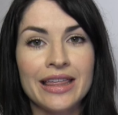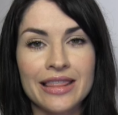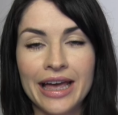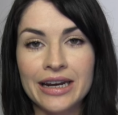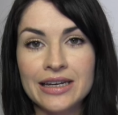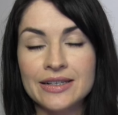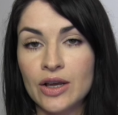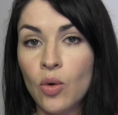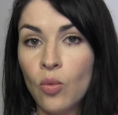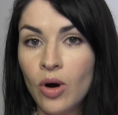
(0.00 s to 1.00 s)
That
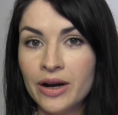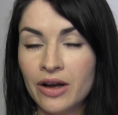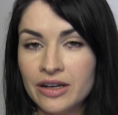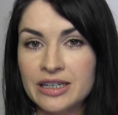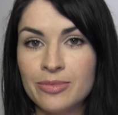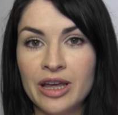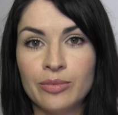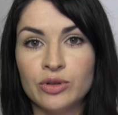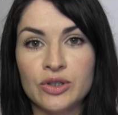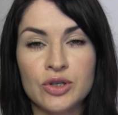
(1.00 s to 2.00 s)
is, one ought to be
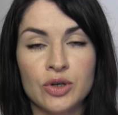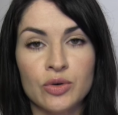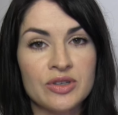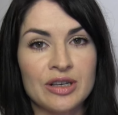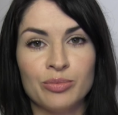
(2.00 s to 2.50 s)
able to